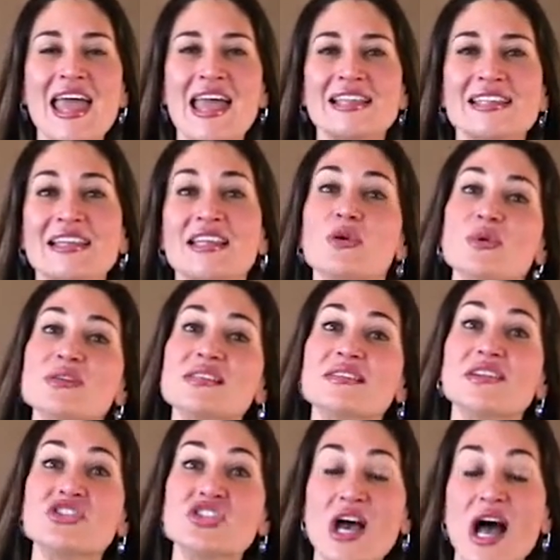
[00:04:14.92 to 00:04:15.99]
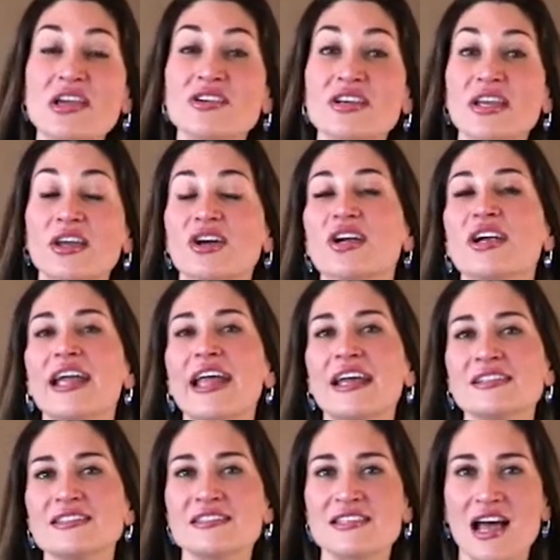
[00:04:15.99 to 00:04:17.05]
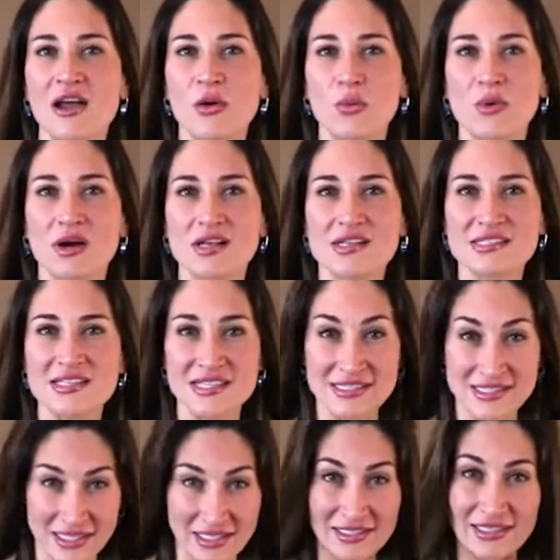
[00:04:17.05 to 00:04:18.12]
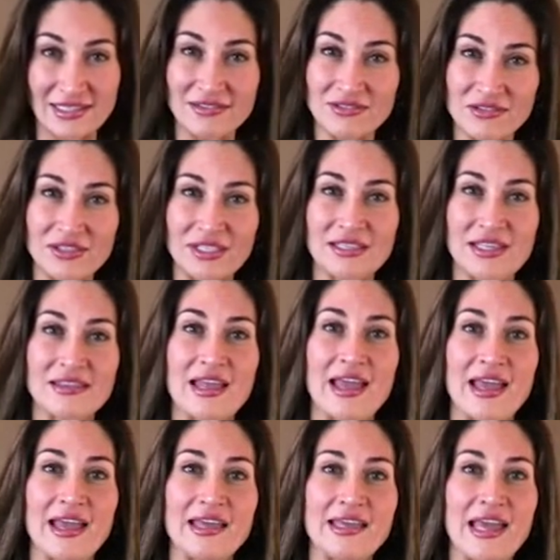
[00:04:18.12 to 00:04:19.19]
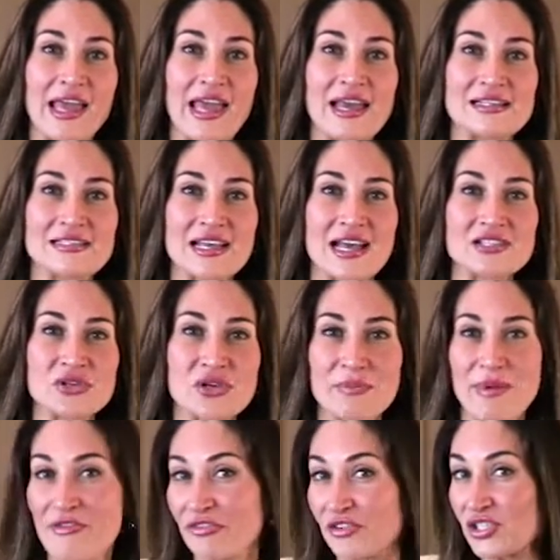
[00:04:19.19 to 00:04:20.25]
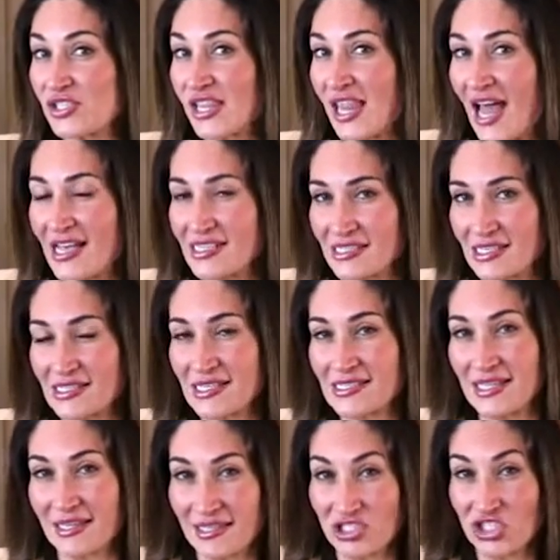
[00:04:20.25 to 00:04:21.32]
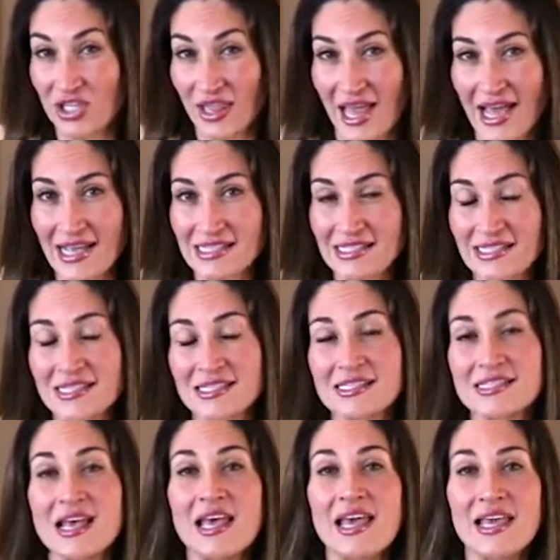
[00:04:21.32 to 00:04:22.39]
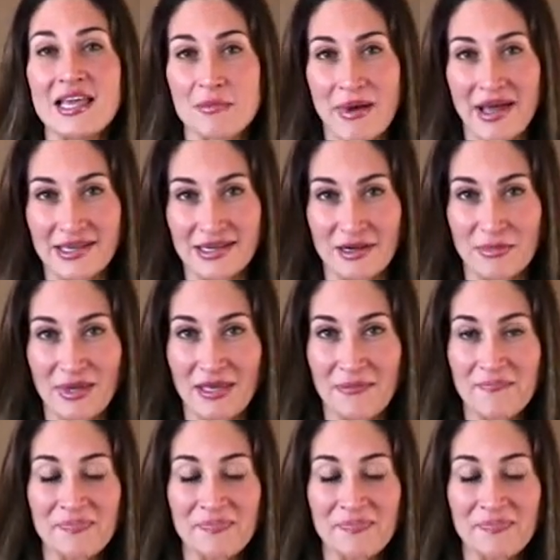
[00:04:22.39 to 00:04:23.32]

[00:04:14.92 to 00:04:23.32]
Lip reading: And then he was at the childcare, and I was studying during the day, and I took my first license, esthetician license, in Miami.